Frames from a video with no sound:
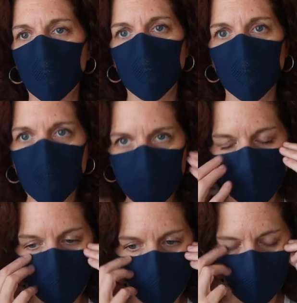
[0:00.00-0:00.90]
now let's
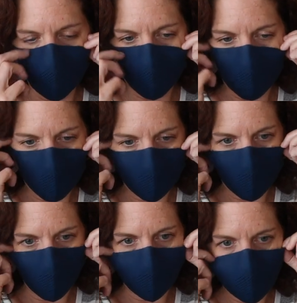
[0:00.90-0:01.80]
see if we can figure out
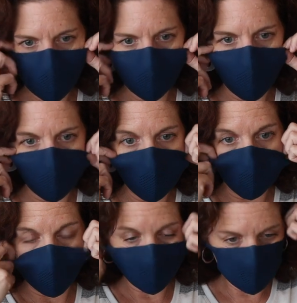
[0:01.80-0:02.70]
how this puppy
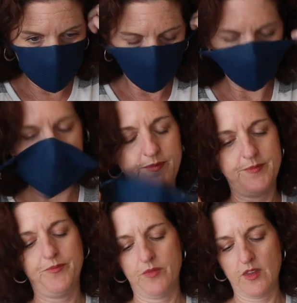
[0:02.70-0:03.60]
works.
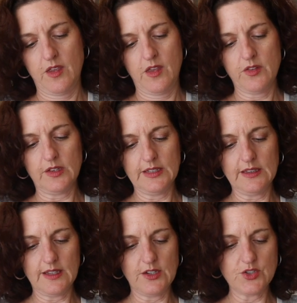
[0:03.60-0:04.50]
The
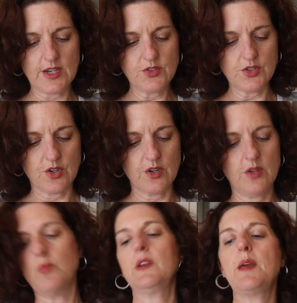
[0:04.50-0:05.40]
little adjuster.
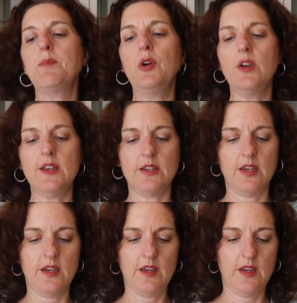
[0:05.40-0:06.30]
What I put,
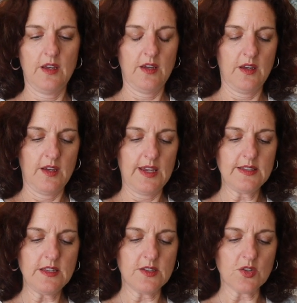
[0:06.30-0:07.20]

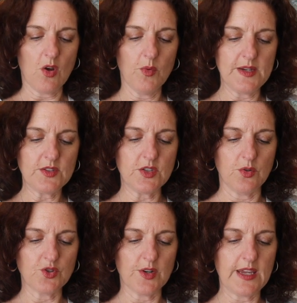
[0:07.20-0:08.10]
isn't this always so
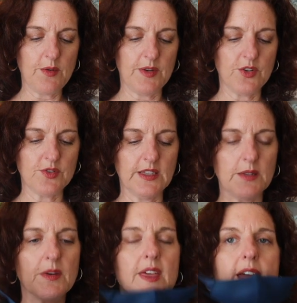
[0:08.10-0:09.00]
tricky when you're
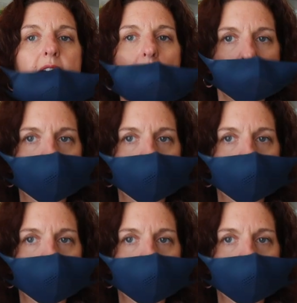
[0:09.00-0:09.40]
dealing with hair?